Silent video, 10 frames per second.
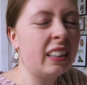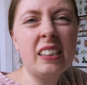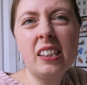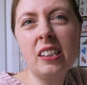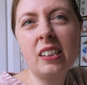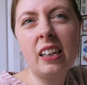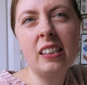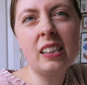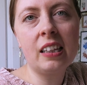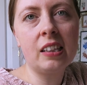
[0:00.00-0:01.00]
I guess
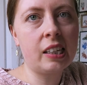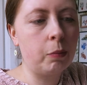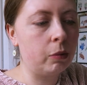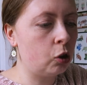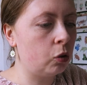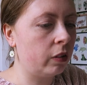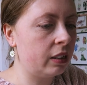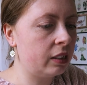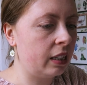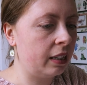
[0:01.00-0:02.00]
it's like the same with
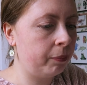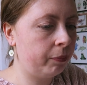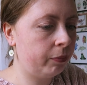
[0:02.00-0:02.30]
jewelry, isn't it?